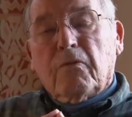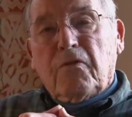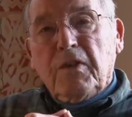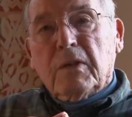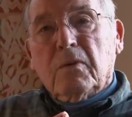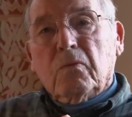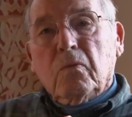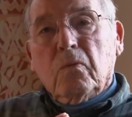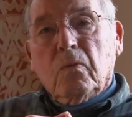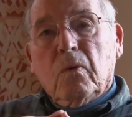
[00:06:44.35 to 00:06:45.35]

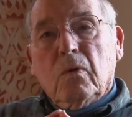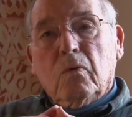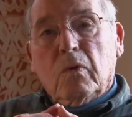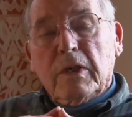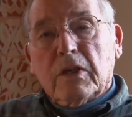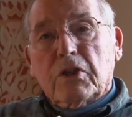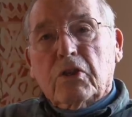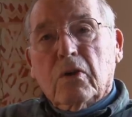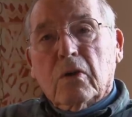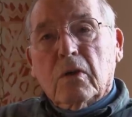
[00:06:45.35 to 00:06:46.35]
feel
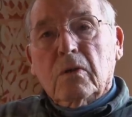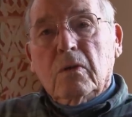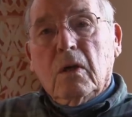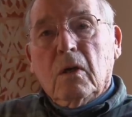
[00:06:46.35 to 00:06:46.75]
reassured